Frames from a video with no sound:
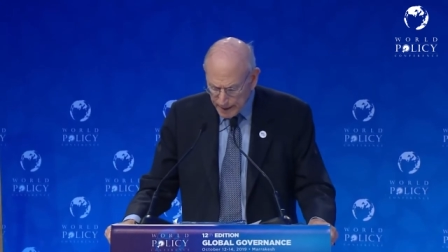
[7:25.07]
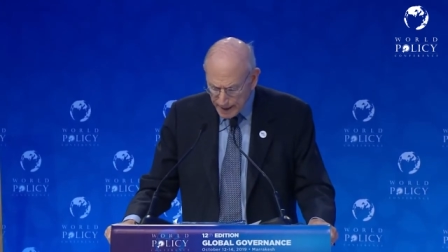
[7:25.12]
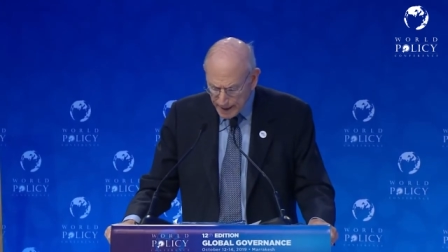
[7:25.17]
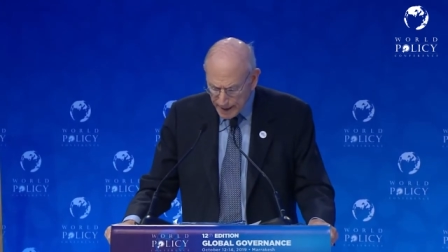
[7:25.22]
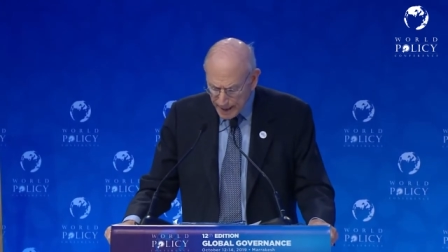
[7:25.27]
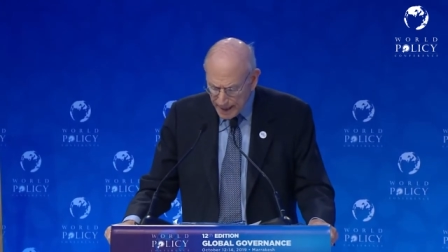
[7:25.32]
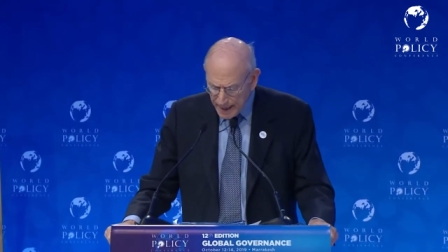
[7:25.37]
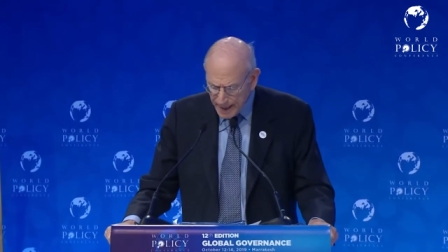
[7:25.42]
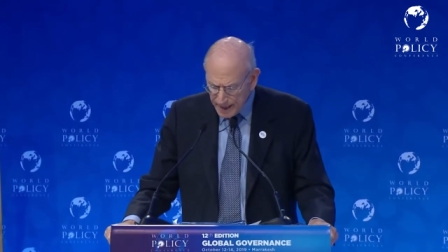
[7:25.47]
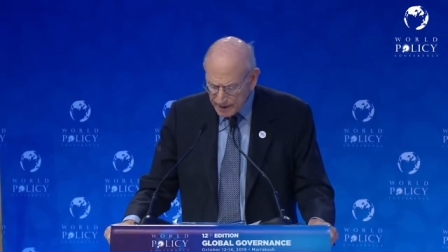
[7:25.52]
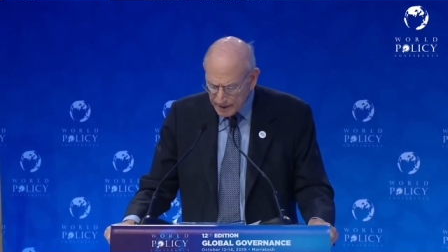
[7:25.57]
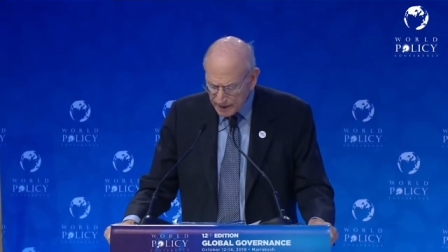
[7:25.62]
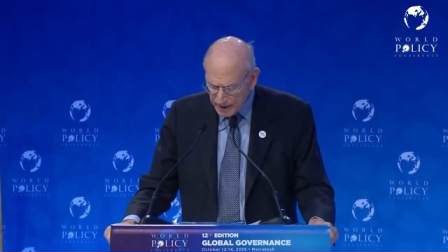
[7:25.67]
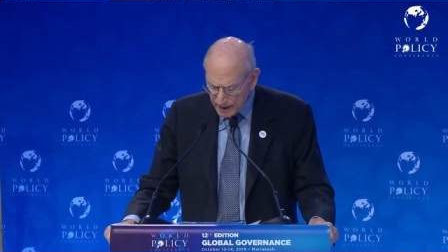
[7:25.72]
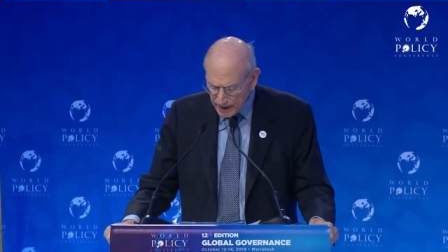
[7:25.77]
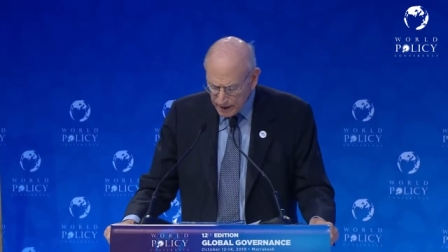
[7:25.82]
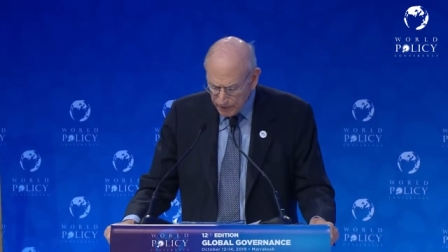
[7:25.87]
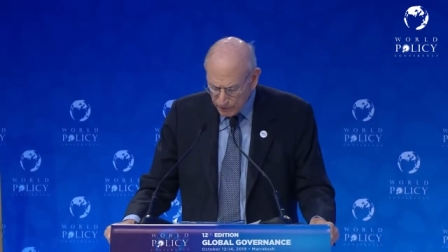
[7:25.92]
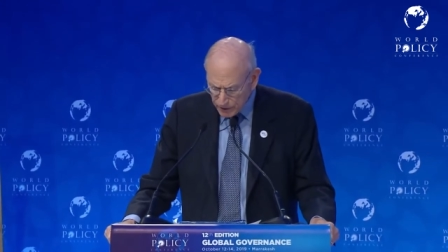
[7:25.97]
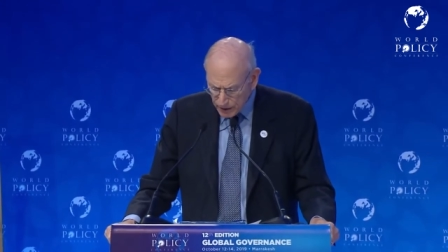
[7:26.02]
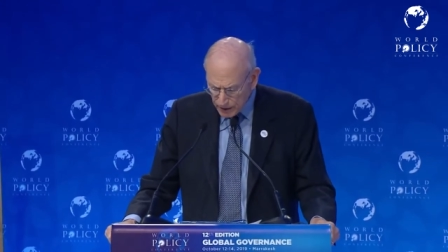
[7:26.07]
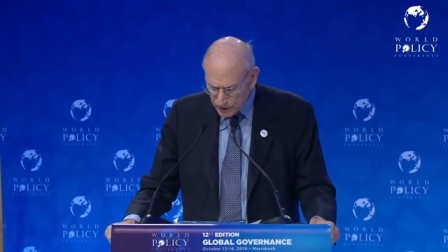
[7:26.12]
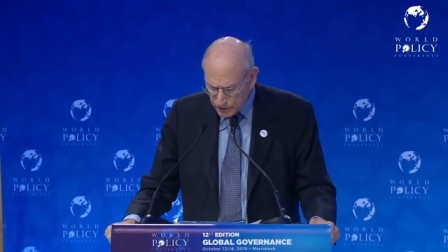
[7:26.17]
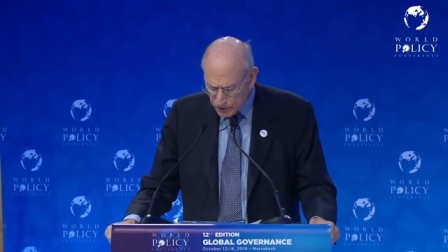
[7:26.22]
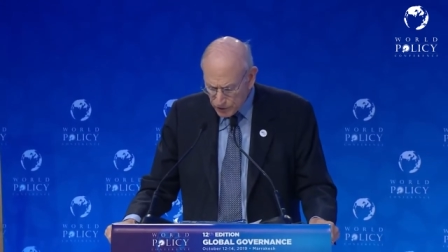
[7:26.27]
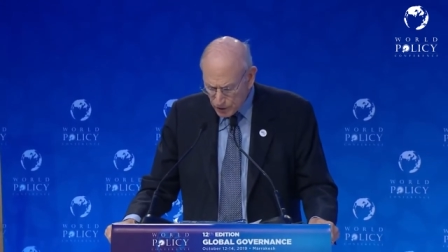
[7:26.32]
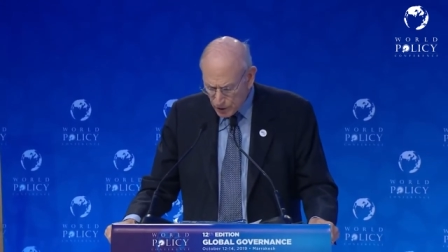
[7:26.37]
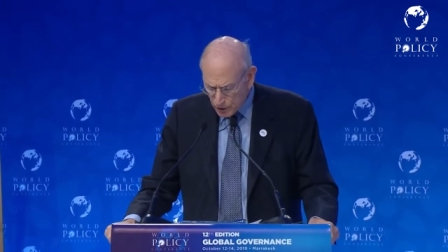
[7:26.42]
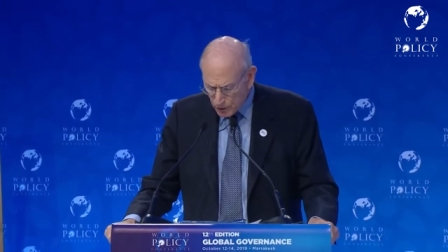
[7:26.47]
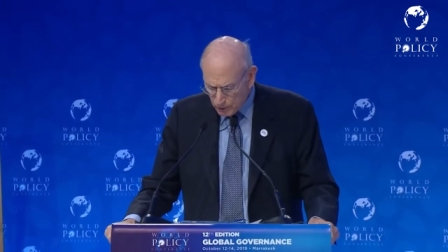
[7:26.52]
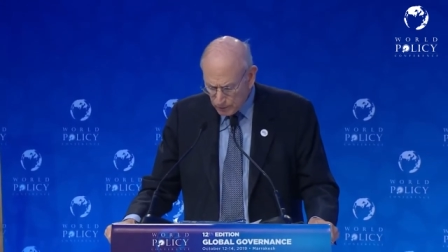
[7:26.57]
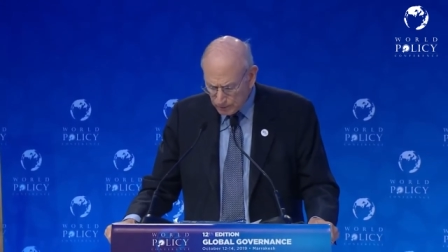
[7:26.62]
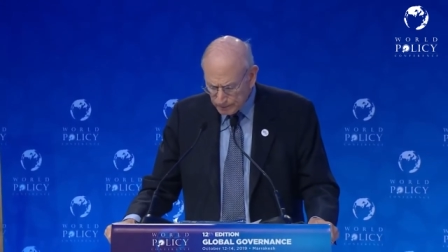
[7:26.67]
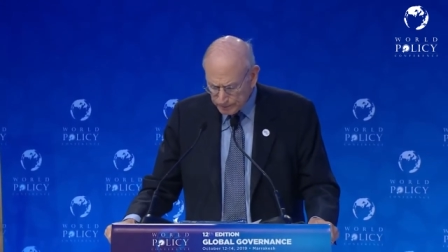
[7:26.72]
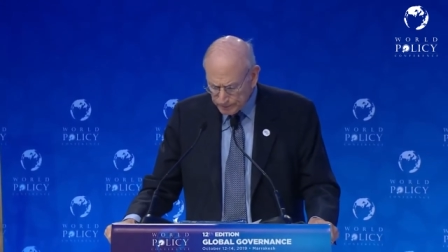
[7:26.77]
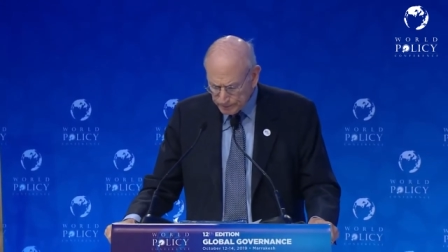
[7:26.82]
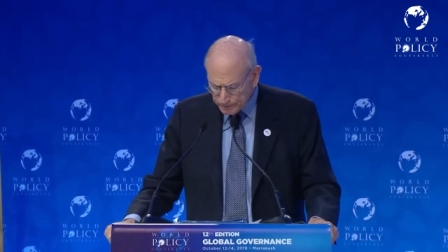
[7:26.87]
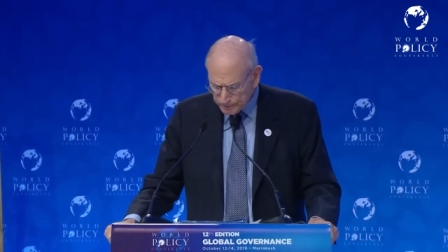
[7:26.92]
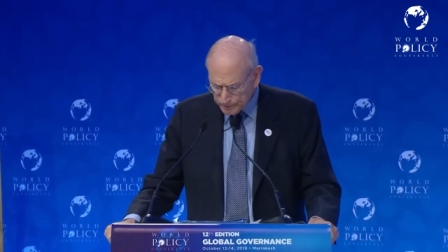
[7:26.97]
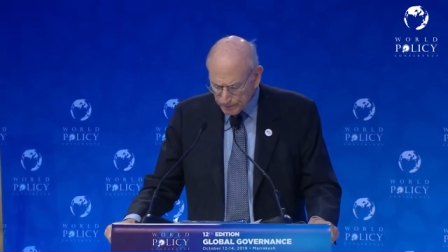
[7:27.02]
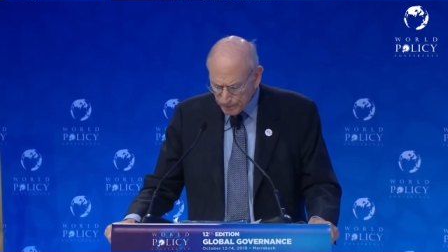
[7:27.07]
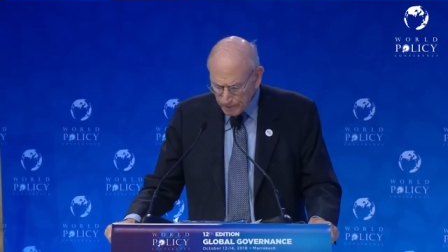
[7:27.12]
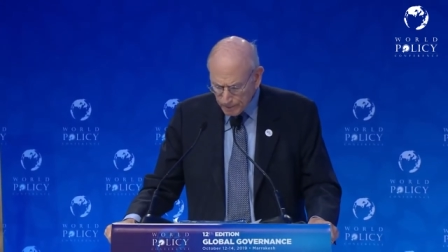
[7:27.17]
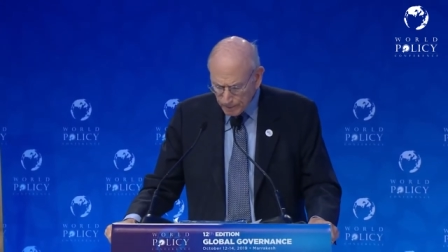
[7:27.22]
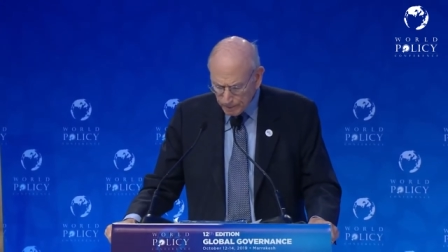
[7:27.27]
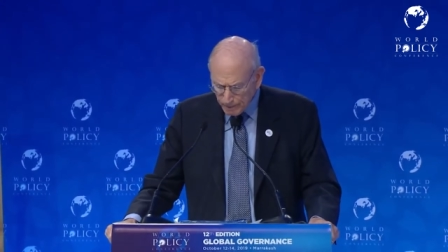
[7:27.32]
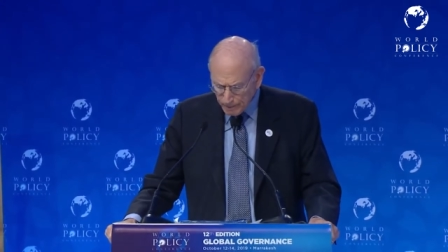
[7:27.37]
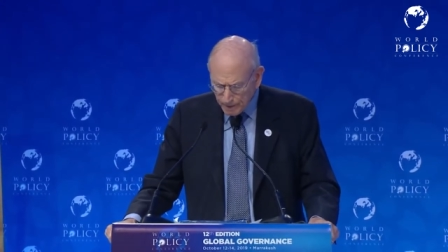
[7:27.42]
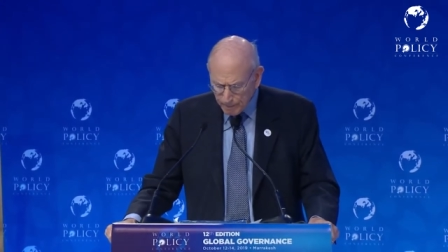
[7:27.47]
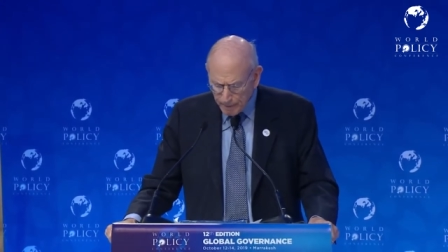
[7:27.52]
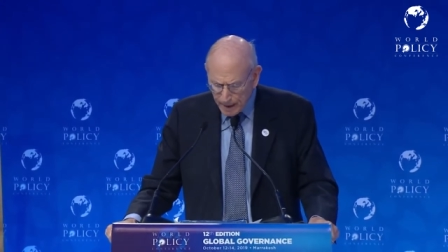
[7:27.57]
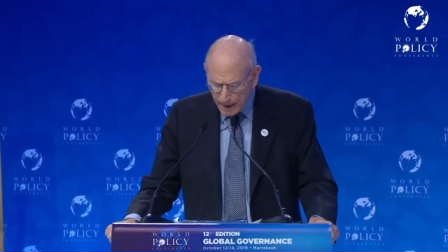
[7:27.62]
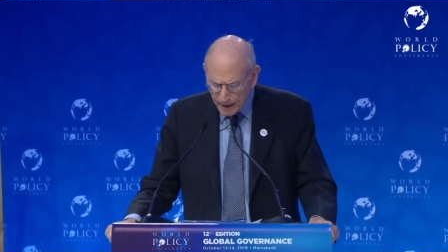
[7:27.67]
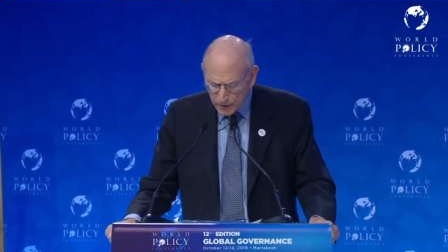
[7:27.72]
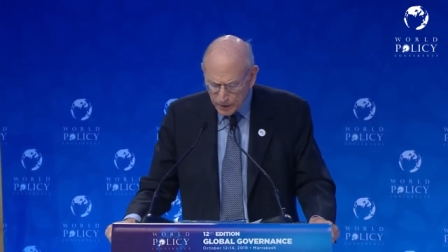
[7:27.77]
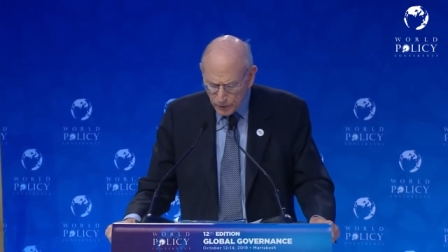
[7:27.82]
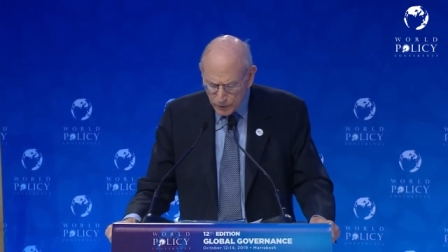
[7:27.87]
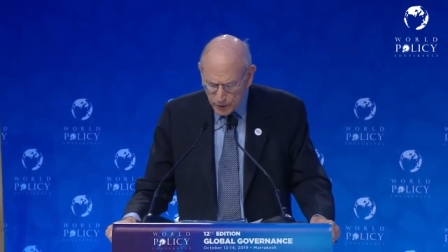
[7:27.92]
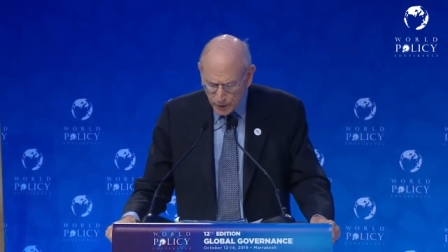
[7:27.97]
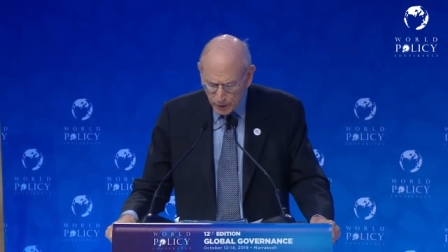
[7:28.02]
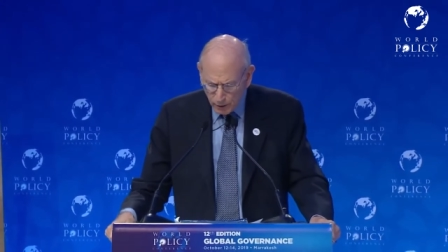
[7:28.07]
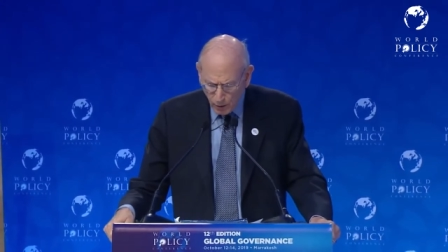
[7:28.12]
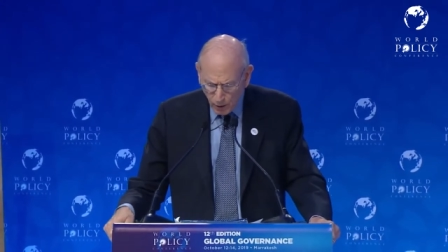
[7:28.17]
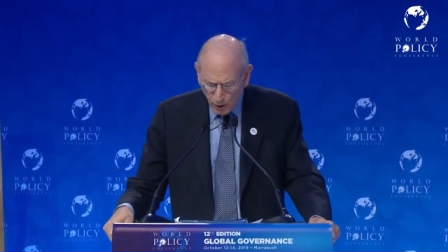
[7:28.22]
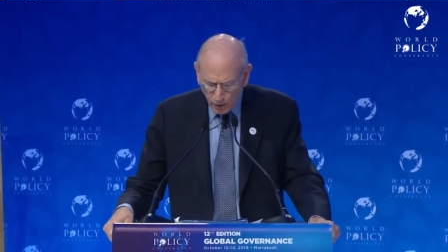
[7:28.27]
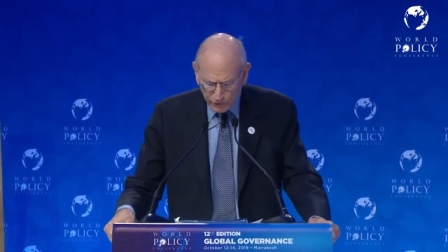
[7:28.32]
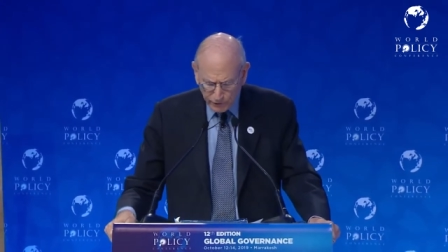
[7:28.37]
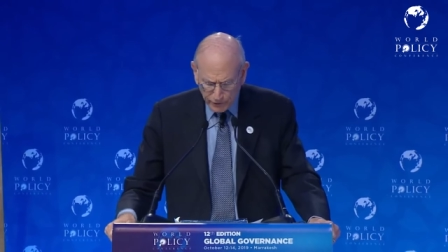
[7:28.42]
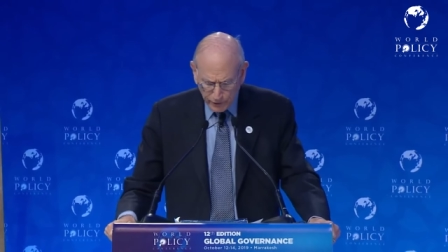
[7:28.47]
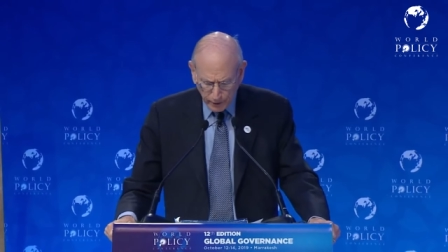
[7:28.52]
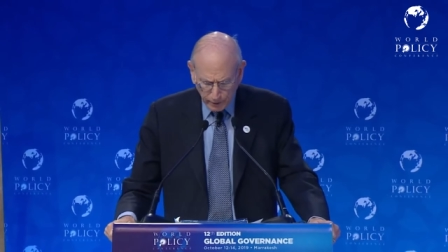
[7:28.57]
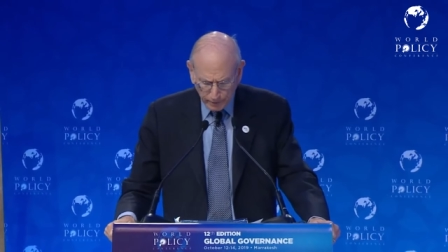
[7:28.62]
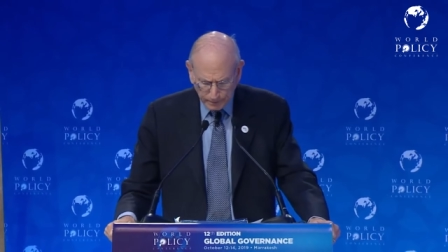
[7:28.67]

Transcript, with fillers: and they have done so by using lawfare.